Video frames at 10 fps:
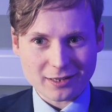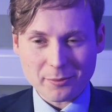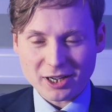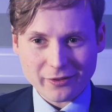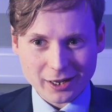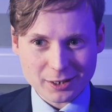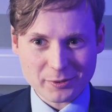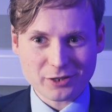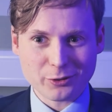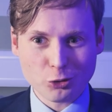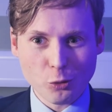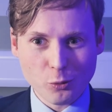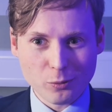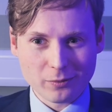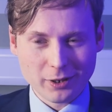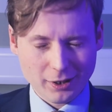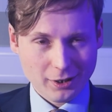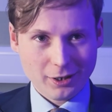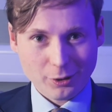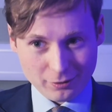I mean, I've had a bit of
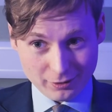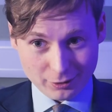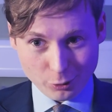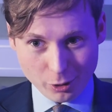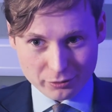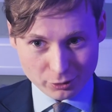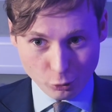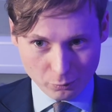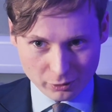quote normal